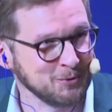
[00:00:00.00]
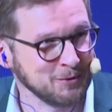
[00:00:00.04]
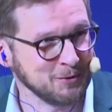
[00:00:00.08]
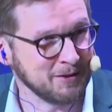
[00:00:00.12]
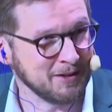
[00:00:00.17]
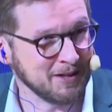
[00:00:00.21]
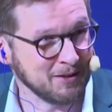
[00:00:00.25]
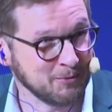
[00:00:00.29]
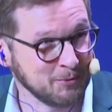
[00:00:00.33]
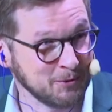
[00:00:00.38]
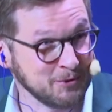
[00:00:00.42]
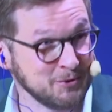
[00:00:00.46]

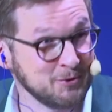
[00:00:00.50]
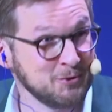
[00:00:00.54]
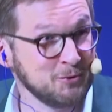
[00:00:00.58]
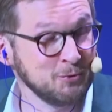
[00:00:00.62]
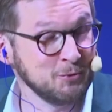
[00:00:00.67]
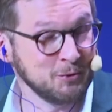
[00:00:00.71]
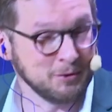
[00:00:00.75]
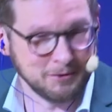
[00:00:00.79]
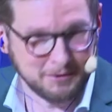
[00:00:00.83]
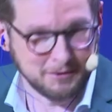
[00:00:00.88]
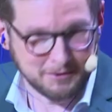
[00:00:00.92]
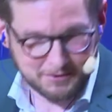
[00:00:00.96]
school there with
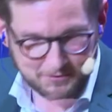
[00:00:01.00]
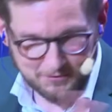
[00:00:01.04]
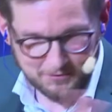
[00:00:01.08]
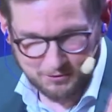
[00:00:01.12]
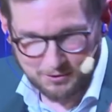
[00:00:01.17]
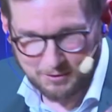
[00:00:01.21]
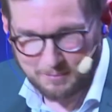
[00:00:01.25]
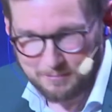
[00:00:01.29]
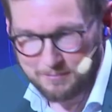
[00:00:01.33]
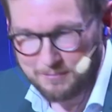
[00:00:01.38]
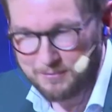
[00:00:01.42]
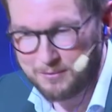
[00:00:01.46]
students
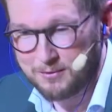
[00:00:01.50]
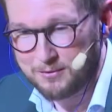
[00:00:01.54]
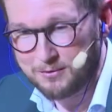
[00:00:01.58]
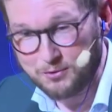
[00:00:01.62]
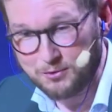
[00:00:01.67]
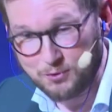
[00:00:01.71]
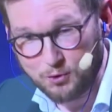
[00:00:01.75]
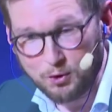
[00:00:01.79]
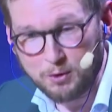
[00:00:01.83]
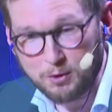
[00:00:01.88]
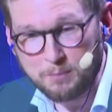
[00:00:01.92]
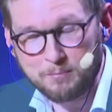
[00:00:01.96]
from
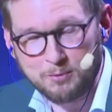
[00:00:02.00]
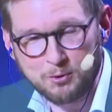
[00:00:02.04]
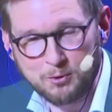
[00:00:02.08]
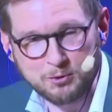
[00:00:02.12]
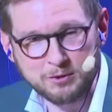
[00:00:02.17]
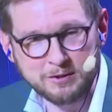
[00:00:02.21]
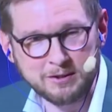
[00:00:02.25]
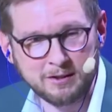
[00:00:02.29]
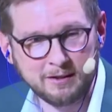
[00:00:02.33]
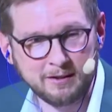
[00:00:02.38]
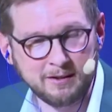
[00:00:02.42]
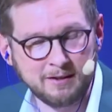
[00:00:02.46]
Europe
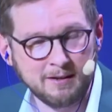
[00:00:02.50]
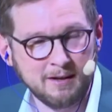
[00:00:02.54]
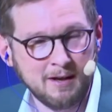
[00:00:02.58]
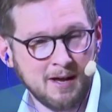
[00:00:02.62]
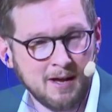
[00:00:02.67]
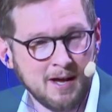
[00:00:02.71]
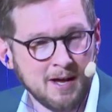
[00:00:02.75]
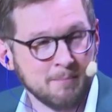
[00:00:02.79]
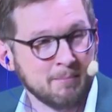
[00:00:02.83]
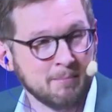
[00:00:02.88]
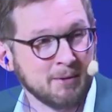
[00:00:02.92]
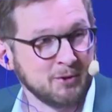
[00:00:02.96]
mostly,
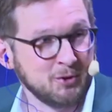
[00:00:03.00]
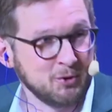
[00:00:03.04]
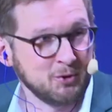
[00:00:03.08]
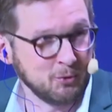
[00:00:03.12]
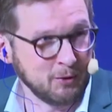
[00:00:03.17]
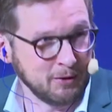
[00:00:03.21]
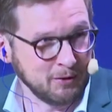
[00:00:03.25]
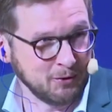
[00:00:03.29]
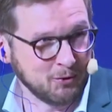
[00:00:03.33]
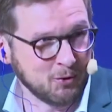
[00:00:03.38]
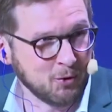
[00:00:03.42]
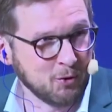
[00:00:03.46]
but
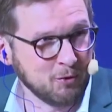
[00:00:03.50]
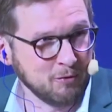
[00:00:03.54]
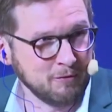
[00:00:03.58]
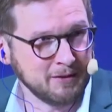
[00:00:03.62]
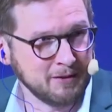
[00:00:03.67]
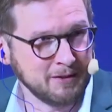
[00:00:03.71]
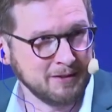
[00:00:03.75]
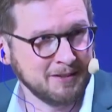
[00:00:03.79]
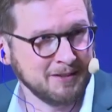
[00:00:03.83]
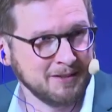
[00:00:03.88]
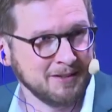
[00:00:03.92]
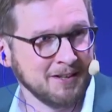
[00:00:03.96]
during
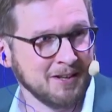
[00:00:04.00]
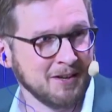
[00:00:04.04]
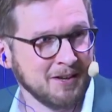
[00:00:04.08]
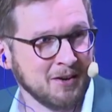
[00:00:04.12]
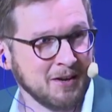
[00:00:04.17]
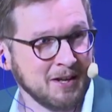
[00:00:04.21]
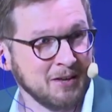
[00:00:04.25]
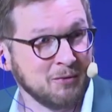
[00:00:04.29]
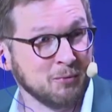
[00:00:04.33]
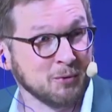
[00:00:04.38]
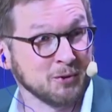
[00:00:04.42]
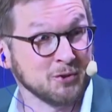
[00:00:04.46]
COVID,
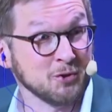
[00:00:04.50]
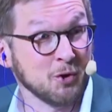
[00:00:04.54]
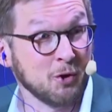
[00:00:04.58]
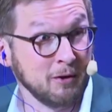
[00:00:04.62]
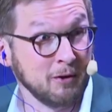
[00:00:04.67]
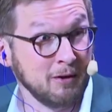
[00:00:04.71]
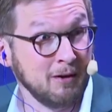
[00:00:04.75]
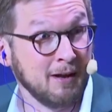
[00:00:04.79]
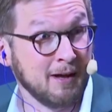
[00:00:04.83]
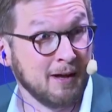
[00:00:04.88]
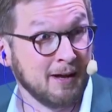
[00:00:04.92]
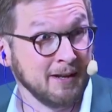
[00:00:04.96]
it was
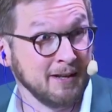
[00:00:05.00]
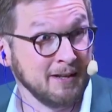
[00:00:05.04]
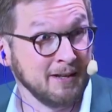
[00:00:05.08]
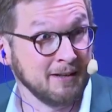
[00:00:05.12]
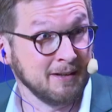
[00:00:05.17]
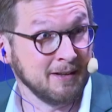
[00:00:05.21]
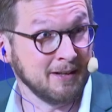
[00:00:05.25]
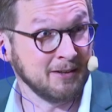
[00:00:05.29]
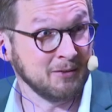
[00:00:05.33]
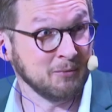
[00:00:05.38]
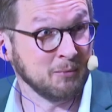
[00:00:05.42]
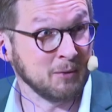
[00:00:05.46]

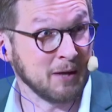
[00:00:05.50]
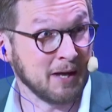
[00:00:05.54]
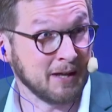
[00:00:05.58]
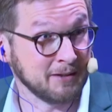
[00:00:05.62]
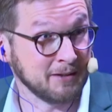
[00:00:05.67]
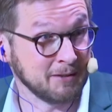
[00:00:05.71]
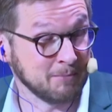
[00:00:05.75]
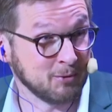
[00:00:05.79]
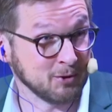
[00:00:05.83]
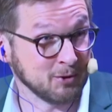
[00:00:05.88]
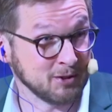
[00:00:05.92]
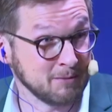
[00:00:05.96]
online and we
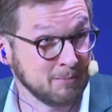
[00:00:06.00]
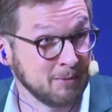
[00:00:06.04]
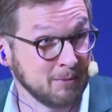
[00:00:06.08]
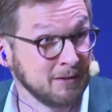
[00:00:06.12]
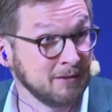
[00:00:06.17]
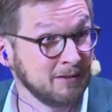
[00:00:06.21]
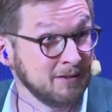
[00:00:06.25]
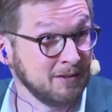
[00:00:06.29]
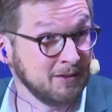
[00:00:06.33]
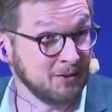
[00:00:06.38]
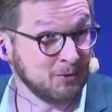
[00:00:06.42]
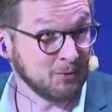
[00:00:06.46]
had the
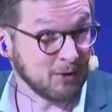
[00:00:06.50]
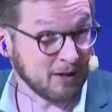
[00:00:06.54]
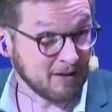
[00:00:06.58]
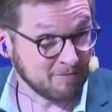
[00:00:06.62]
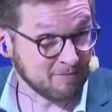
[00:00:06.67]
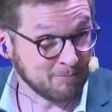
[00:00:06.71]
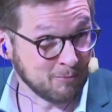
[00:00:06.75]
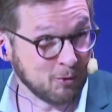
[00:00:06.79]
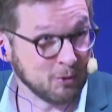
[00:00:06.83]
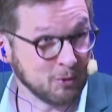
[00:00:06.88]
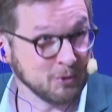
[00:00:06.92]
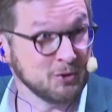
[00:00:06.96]
possibility to
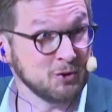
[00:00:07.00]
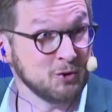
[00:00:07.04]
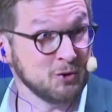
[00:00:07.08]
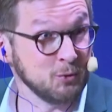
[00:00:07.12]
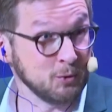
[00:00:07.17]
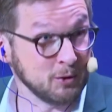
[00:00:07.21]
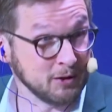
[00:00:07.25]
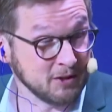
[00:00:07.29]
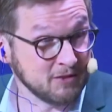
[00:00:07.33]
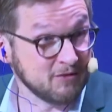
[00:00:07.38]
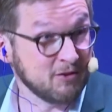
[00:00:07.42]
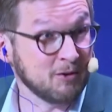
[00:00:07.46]
have more
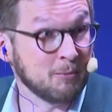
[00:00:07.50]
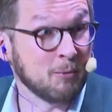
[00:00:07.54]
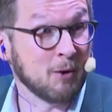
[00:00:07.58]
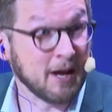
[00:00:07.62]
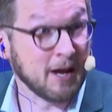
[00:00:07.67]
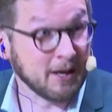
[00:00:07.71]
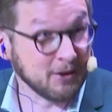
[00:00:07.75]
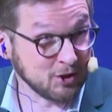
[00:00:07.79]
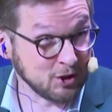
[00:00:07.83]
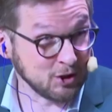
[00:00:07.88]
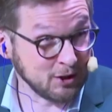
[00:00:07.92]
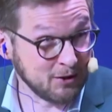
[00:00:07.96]
students from
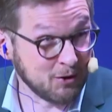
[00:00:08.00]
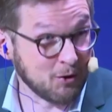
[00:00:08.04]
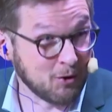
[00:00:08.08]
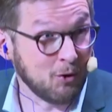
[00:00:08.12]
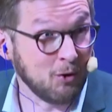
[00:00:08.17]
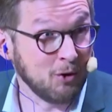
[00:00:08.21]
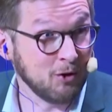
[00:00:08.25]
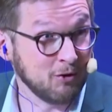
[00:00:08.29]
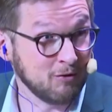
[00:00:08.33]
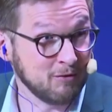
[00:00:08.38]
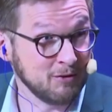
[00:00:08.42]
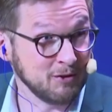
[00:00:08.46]
actually
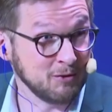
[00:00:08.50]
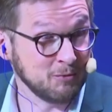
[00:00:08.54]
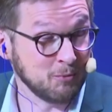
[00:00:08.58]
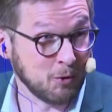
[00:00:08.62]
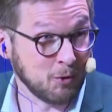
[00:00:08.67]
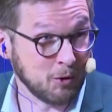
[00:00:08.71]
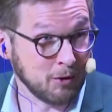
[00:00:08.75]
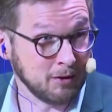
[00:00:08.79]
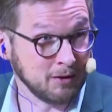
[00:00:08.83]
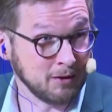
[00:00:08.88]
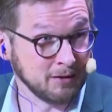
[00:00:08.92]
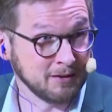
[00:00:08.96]
all over the
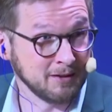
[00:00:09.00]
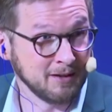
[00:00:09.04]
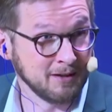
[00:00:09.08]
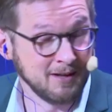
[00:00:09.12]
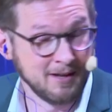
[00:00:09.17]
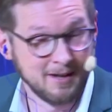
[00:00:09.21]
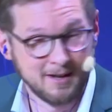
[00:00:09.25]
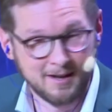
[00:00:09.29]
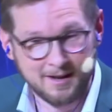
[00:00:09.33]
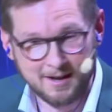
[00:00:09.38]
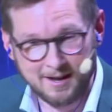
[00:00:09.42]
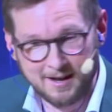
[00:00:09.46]
world.
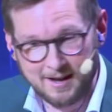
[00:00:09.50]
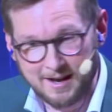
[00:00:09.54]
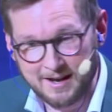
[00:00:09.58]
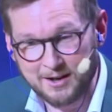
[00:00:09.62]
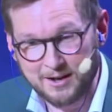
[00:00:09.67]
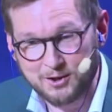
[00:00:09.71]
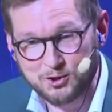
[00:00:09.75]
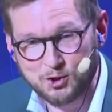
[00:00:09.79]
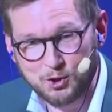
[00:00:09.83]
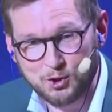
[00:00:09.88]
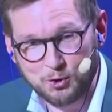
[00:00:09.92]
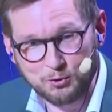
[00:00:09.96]

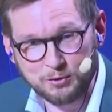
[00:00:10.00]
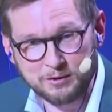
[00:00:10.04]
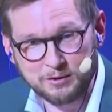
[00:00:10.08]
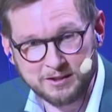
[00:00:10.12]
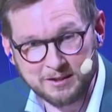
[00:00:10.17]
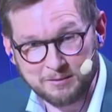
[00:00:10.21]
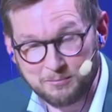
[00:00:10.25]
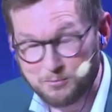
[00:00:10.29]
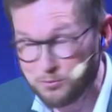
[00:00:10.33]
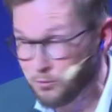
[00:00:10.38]
And I showed